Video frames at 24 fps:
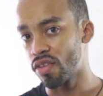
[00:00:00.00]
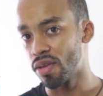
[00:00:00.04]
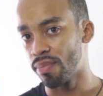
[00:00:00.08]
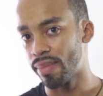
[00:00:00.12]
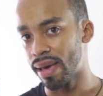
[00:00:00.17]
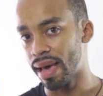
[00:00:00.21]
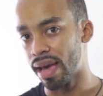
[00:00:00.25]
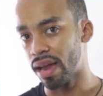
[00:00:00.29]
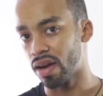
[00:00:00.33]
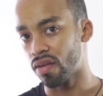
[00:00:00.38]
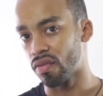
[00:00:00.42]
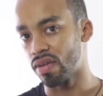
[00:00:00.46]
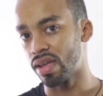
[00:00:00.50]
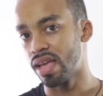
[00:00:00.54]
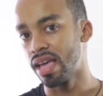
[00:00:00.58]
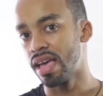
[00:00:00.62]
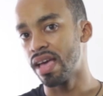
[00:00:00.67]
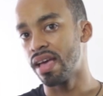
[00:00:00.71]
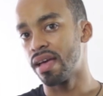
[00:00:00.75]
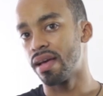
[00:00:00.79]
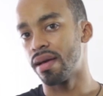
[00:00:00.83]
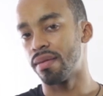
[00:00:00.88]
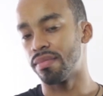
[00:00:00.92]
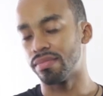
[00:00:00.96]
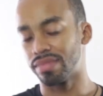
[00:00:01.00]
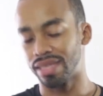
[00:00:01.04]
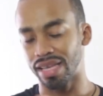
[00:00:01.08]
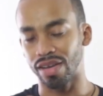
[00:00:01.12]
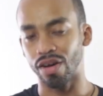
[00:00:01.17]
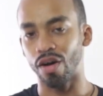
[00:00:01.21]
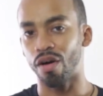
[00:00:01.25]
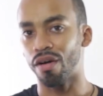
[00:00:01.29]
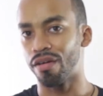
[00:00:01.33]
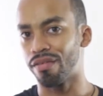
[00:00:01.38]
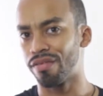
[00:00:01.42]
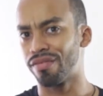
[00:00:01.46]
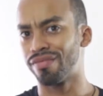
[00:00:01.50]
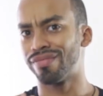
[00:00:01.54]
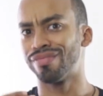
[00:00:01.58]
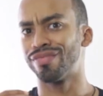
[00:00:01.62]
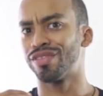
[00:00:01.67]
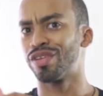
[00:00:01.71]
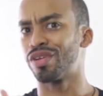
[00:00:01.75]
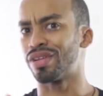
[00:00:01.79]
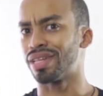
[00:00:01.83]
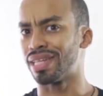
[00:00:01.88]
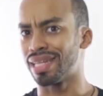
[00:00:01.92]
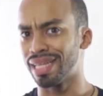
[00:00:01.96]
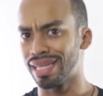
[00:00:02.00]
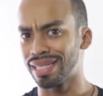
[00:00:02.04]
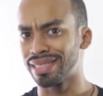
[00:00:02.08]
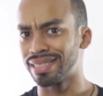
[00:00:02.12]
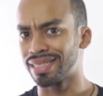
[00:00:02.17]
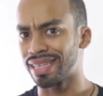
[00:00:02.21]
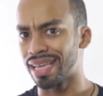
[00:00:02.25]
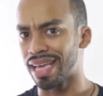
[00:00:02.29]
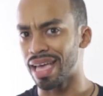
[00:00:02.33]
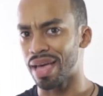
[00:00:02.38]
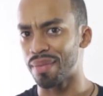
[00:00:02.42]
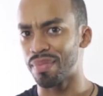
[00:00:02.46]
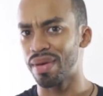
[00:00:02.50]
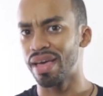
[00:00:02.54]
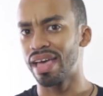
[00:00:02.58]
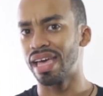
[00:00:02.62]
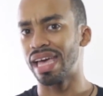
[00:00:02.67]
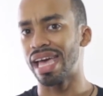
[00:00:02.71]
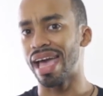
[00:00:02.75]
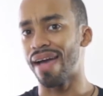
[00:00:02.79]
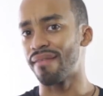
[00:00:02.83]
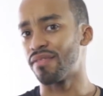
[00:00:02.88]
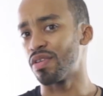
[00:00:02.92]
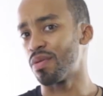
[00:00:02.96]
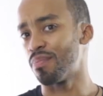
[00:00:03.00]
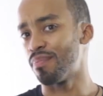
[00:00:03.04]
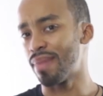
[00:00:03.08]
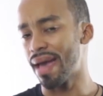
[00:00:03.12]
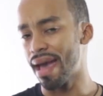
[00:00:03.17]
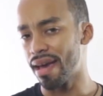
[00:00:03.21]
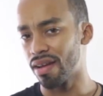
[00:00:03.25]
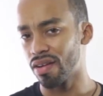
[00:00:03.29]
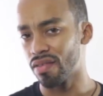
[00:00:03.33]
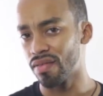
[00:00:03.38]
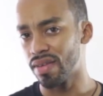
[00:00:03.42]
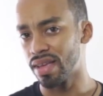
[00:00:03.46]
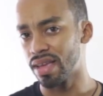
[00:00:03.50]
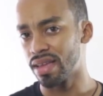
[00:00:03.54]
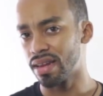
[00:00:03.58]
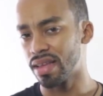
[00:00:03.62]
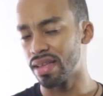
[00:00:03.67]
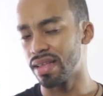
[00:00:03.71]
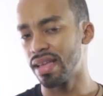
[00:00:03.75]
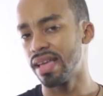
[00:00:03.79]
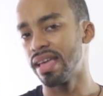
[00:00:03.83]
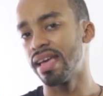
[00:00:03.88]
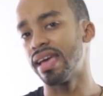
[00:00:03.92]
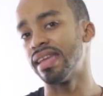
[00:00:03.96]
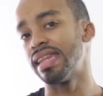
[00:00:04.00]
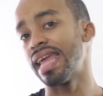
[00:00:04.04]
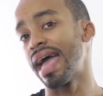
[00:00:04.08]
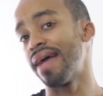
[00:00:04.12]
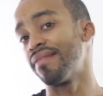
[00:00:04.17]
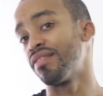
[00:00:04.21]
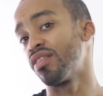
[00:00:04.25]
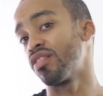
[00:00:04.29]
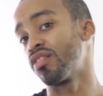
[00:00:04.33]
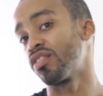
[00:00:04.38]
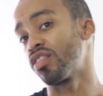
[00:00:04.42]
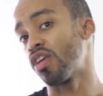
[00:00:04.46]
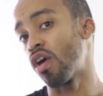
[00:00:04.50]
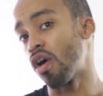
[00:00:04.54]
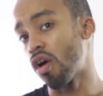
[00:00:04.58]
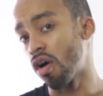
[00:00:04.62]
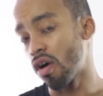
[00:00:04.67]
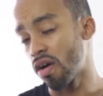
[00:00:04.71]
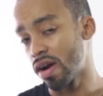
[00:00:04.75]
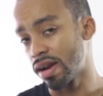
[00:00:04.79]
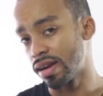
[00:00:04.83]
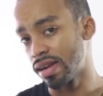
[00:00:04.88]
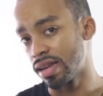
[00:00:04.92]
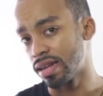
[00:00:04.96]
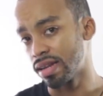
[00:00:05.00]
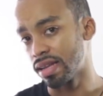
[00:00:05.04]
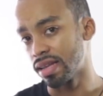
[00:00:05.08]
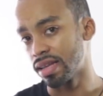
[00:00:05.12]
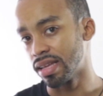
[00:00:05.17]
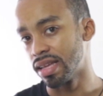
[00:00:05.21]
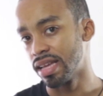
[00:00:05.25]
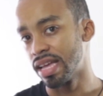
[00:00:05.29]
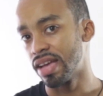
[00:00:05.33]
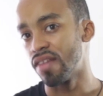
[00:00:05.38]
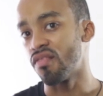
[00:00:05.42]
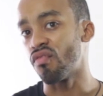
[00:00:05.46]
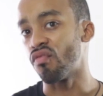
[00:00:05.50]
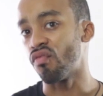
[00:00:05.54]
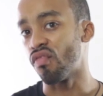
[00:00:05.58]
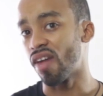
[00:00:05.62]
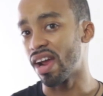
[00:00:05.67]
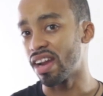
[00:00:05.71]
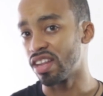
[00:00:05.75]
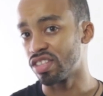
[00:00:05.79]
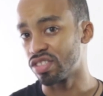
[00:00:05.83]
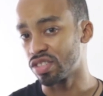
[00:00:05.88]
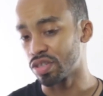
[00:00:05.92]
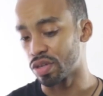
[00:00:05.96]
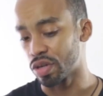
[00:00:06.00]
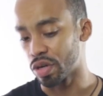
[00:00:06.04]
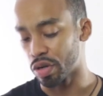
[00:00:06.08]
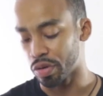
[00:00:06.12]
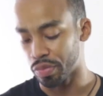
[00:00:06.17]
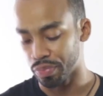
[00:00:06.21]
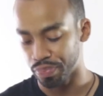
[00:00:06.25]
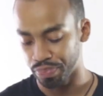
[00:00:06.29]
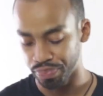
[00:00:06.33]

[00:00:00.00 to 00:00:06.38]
your battery, take off your lens cap, have your battery in it, and have your card in it, ready to go.